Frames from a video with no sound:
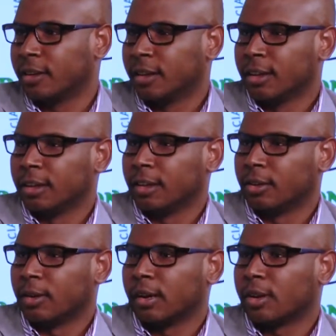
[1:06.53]
Okay. You
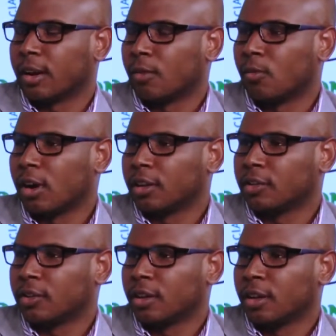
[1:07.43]
know, I look at
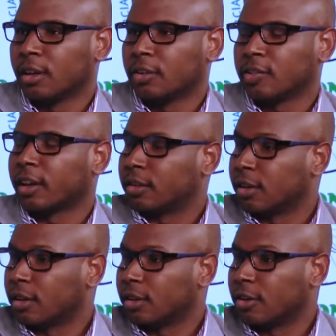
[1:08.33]
what
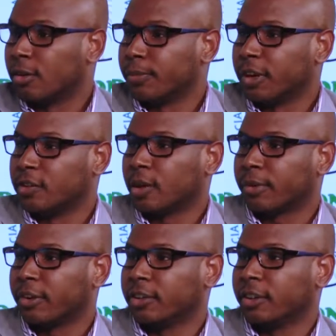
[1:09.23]
sector the company is
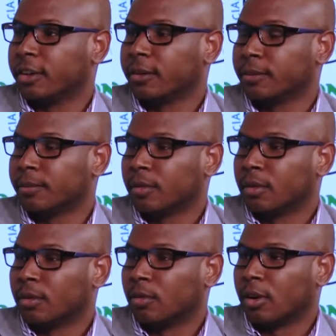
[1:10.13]
operating in,
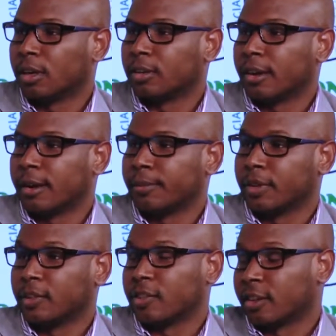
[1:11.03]
what
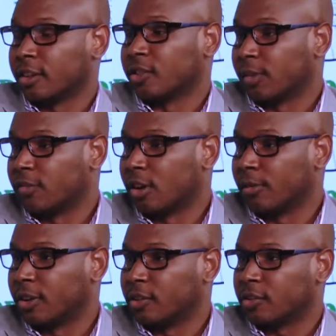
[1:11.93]
is the sector's
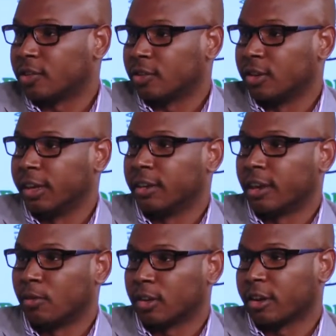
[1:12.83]
performance to date,
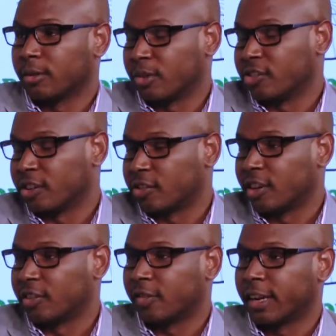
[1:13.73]
and what are the
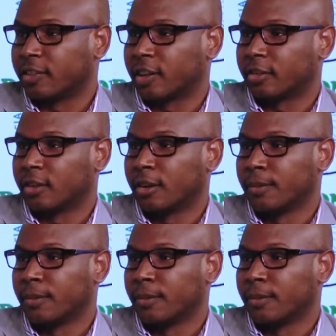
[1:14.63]
projections for that sector.